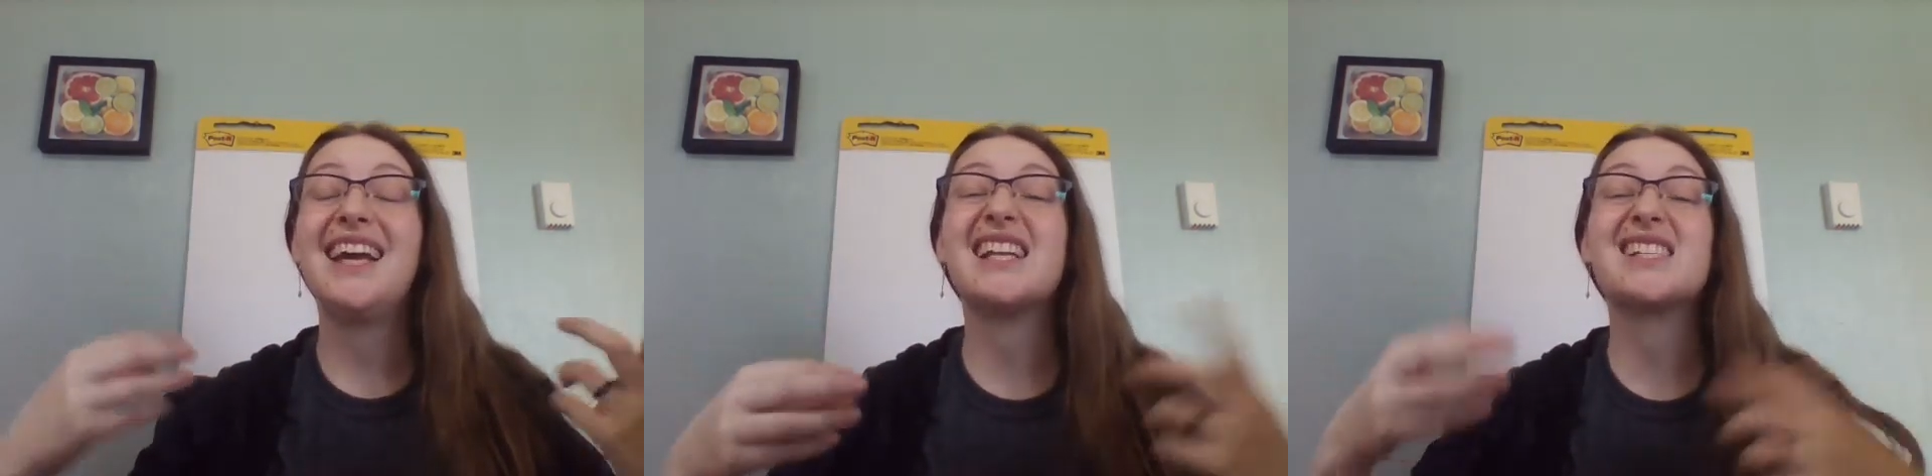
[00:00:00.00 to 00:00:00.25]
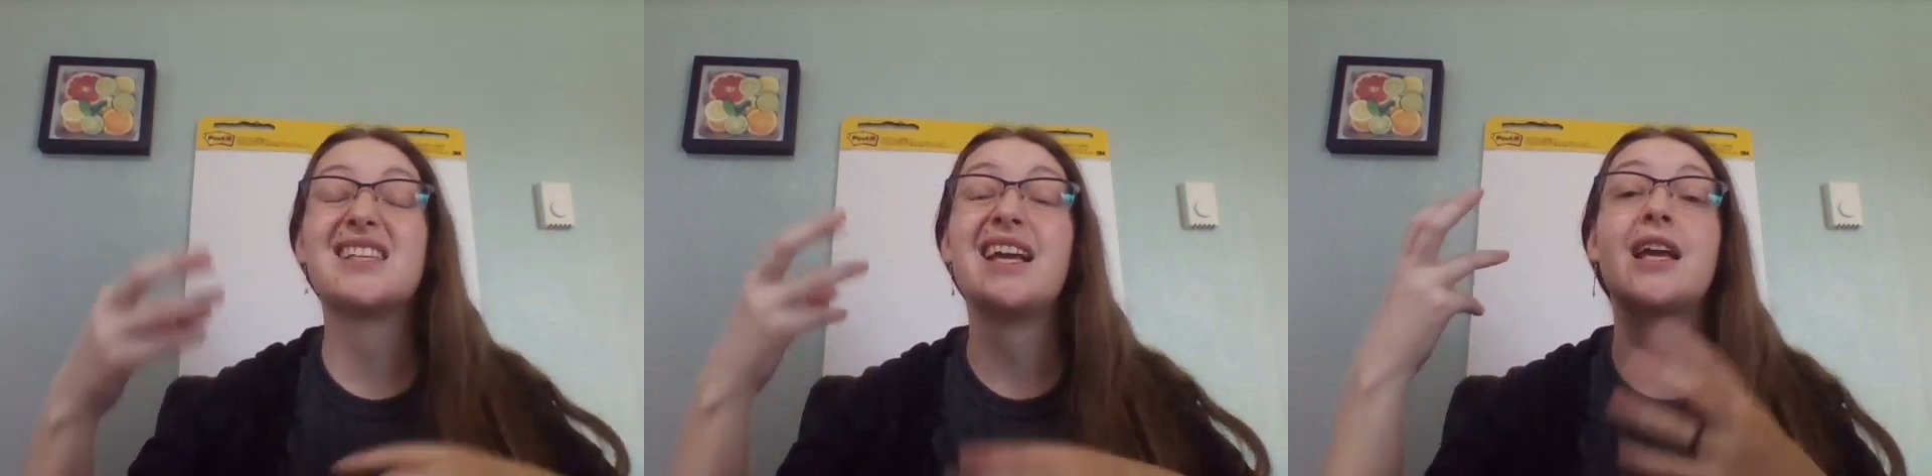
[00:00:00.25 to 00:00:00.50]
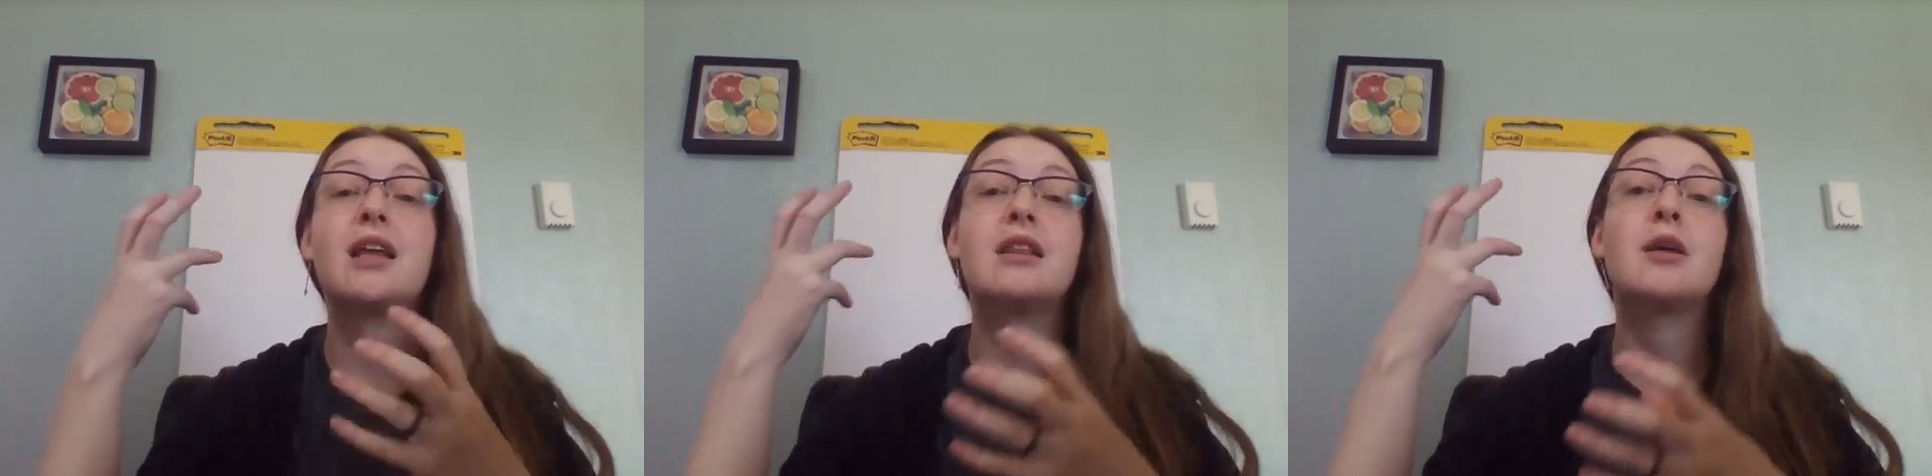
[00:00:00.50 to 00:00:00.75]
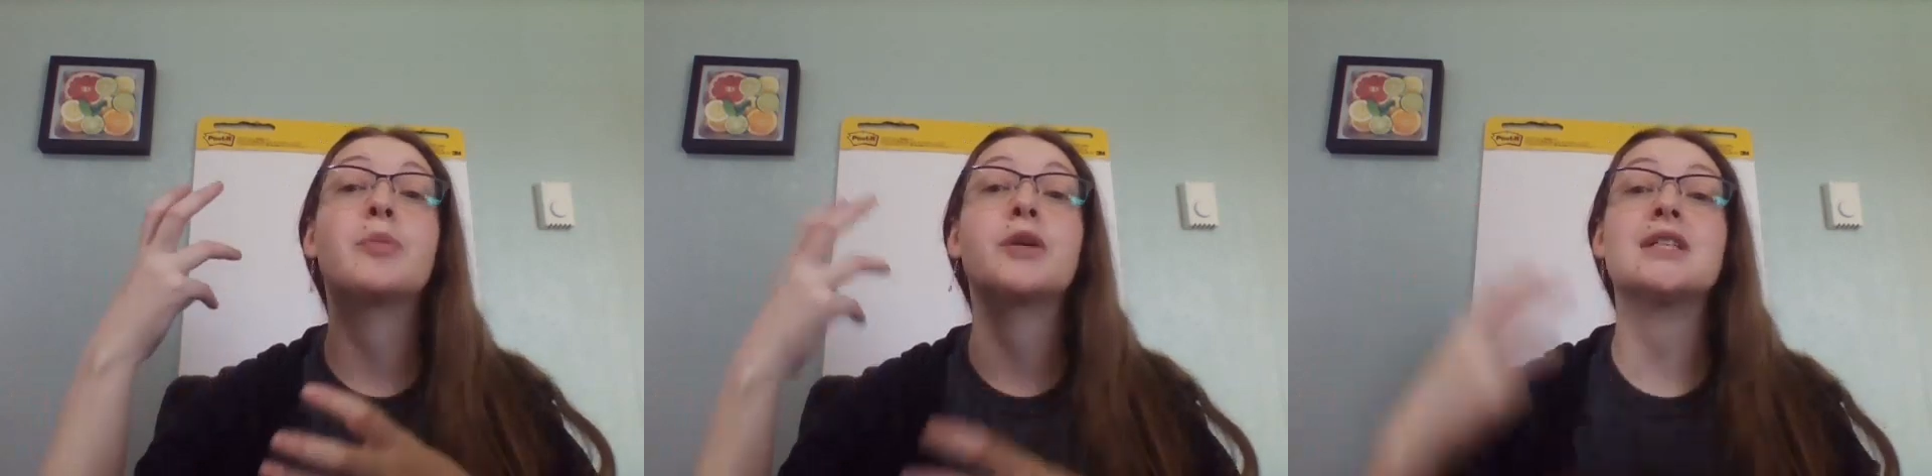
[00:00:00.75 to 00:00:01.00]
It's like
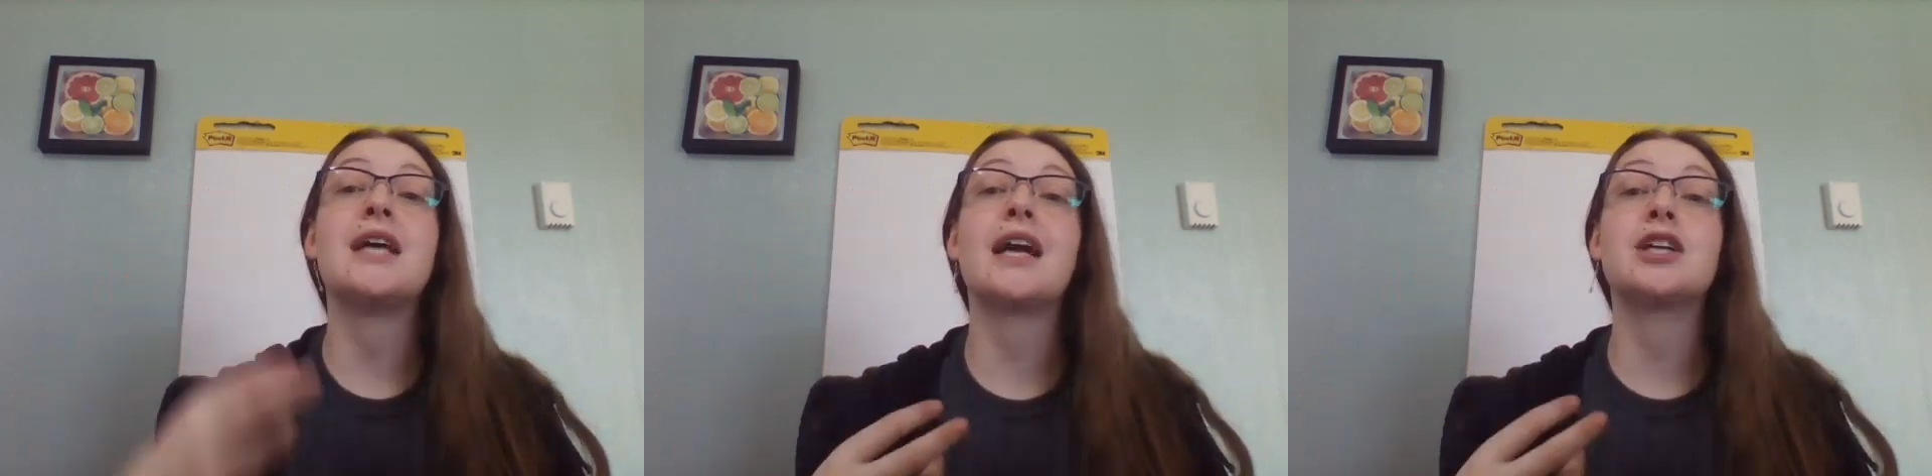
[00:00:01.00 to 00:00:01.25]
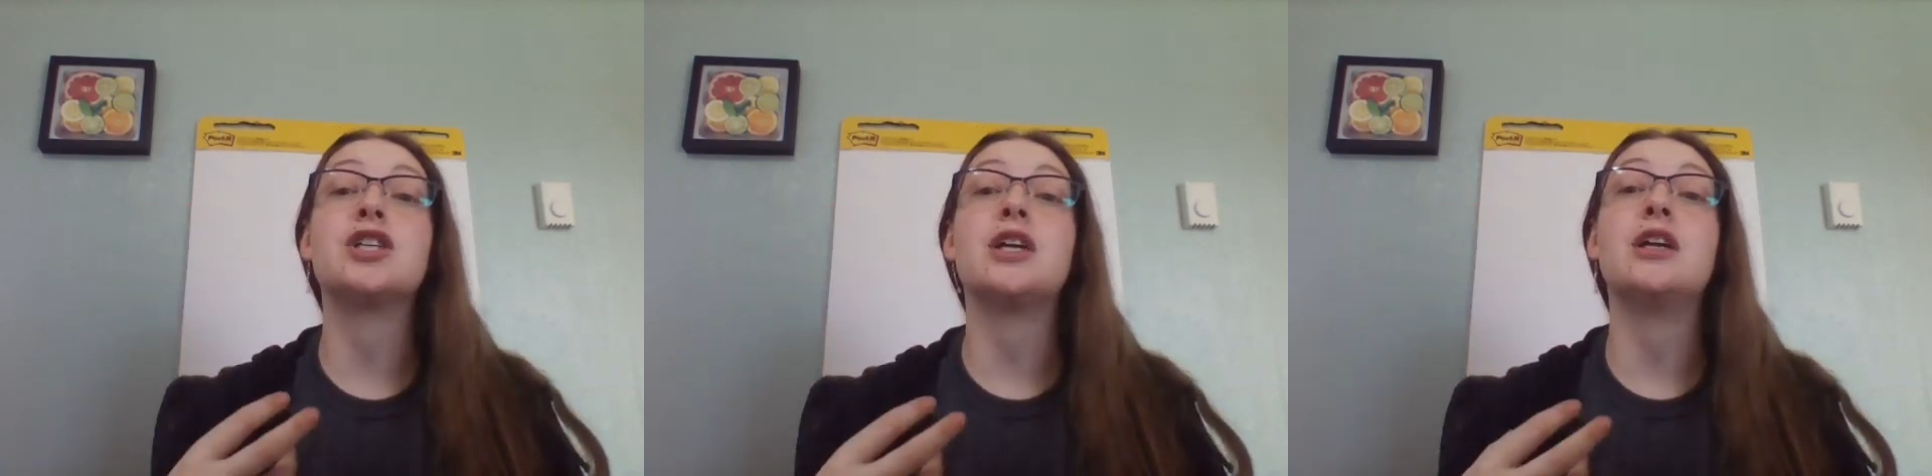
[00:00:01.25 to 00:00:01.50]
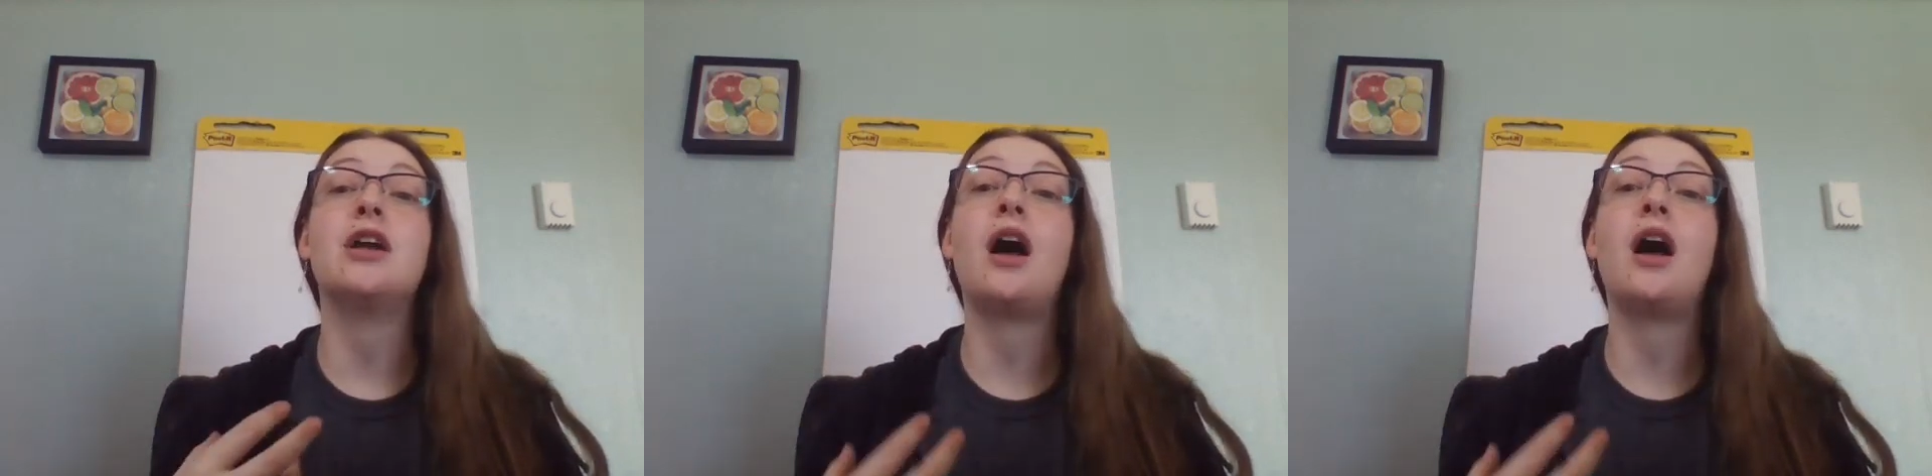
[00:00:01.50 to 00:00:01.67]
the protection